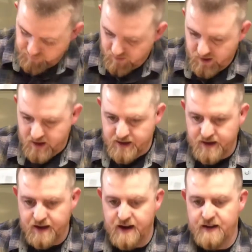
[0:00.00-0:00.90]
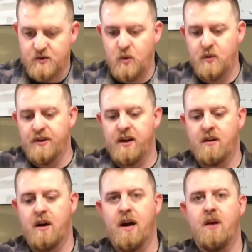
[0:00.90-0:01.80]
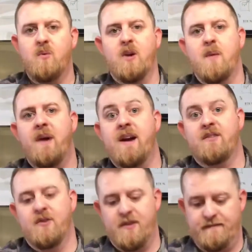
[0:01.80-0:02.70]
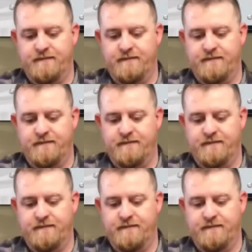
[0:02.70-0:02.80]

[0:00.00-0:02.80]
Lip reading: and it's holding, we'll get back to it.